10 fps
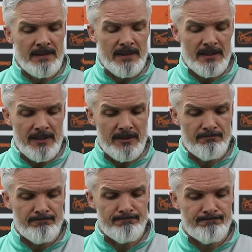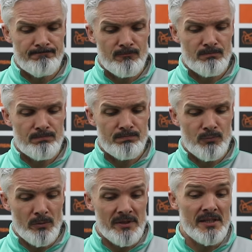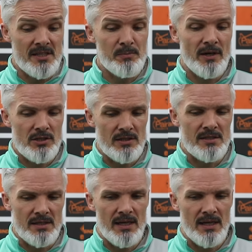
going to be seeing a specialist